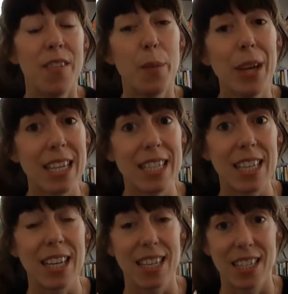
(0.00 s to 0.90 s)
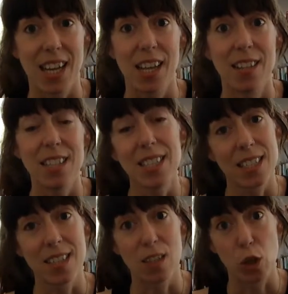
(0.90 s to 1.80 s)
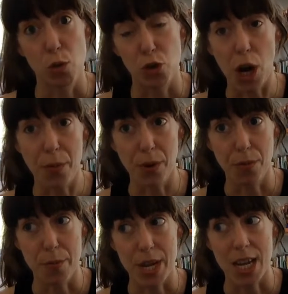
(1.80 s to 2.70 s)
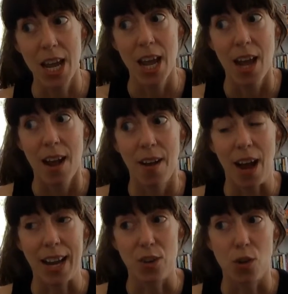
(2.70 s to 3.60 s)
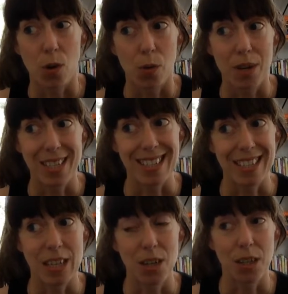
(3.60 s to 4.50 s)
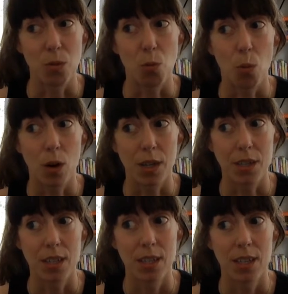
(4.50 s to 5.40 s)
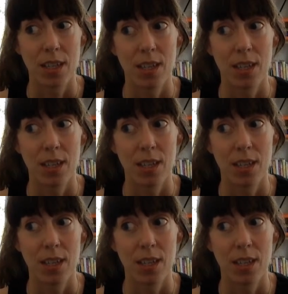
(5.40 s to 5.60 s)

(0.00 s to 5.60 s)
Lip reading: The biggest thing is that since this is a new genre for me, I don't necessarily want